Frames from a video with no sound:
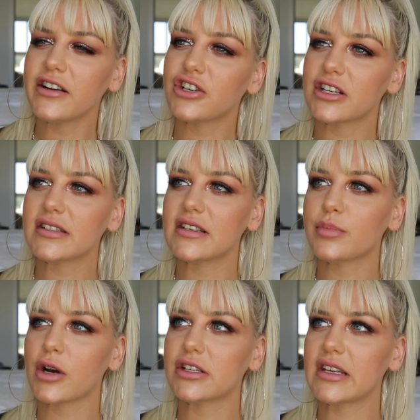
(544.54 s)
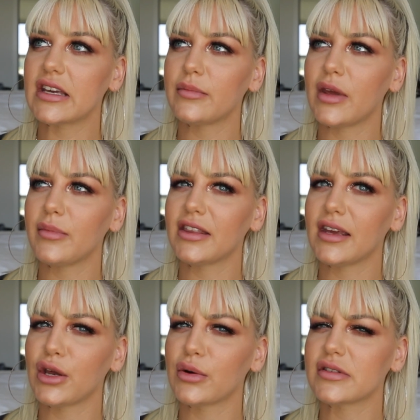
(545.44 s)
I trust this person, maybe
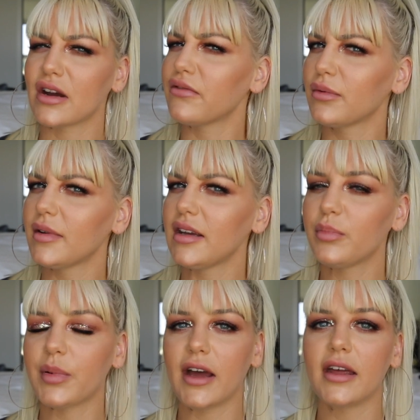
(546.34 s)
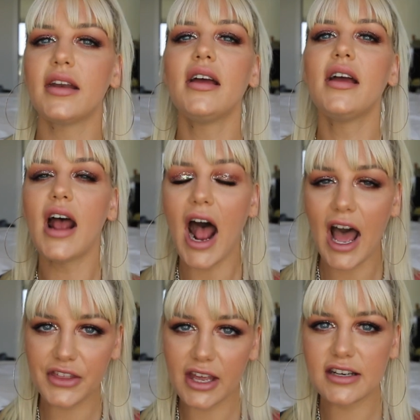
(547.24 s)
they know what's right for me, but
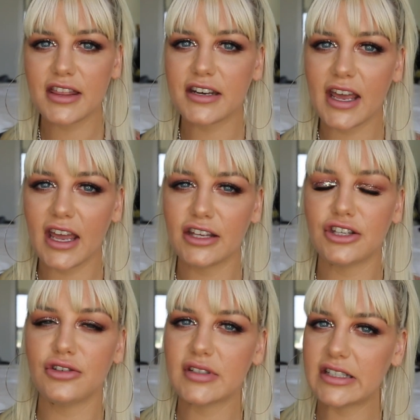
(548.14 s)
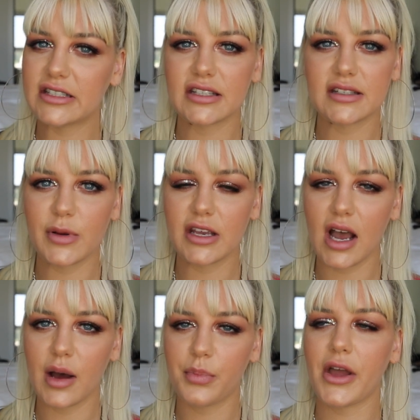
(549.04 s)
at the end of the day, you need to speak
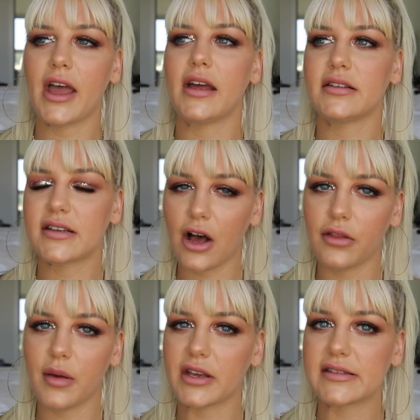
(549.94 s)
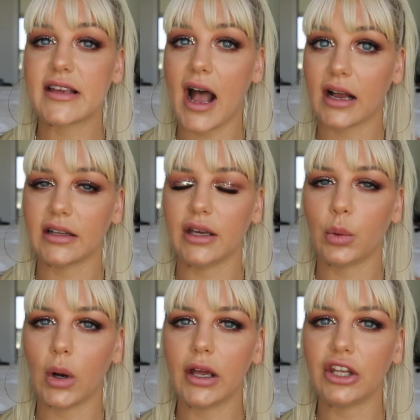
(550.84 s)
up and tell them exactly
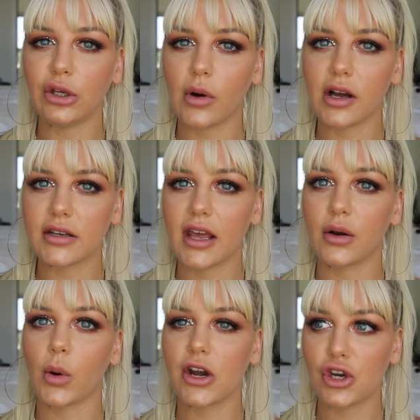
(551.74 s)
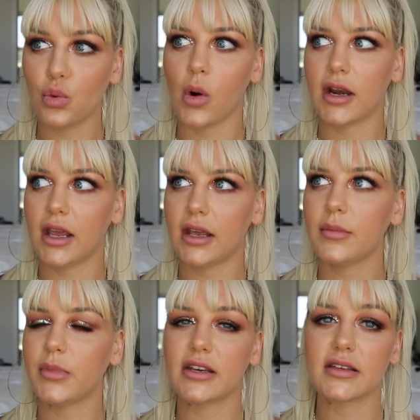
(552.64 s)
what you want and where you want it
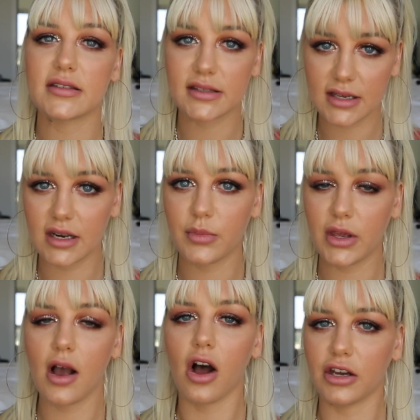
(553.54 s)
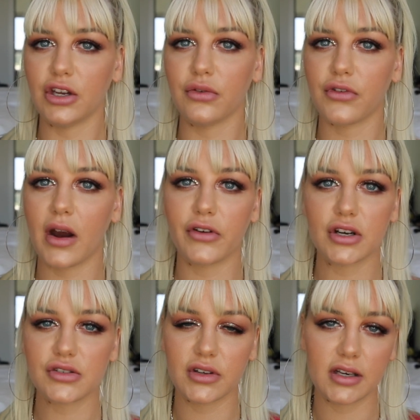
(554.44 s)
because it's gonna be on you forever.
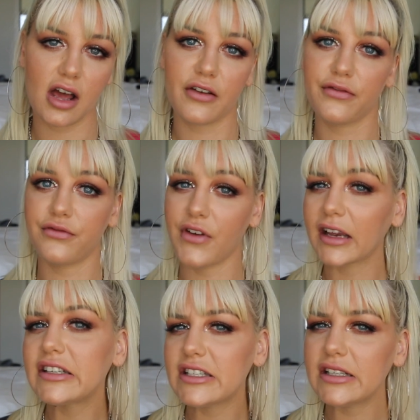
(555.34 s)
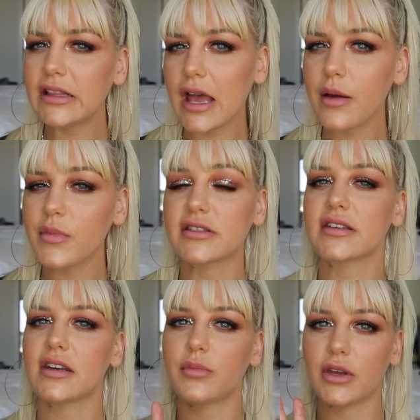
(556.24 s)
It's really not affecting them, it's
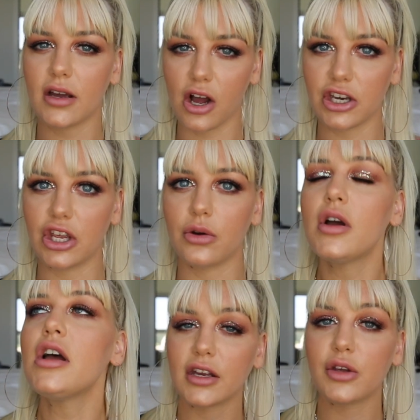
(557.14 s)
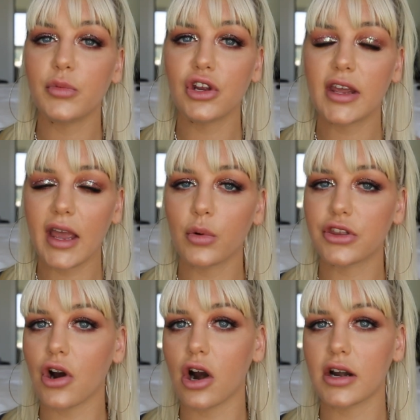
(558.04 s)
gonna be on you. And communicate with
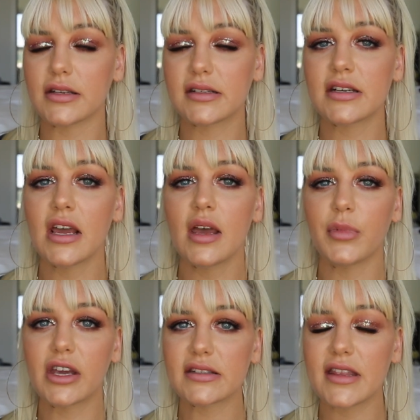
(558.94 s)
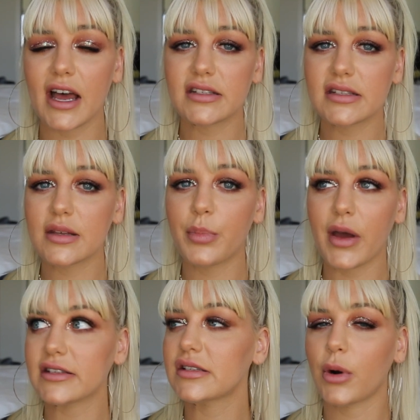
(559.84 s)
your artist because that's the
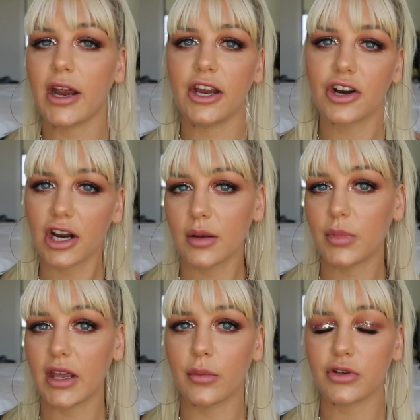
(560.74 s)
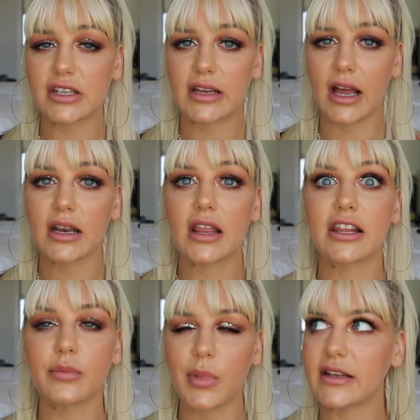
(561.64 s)
best way you're gonna be able to get
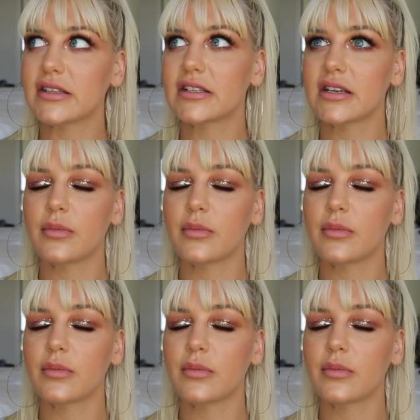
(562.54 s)
the best